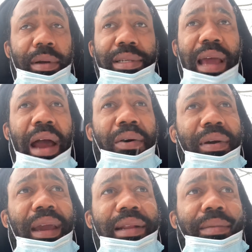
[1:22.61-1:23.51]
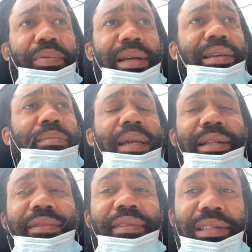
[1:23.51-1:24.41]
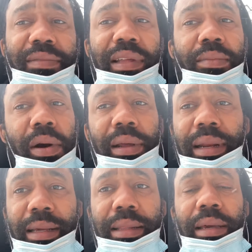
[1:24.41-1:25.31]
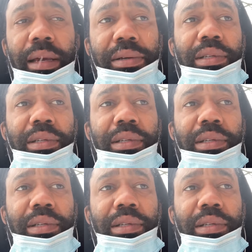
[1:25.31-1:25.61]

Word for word: Thiago, again, is impressing me defensively more than anything else.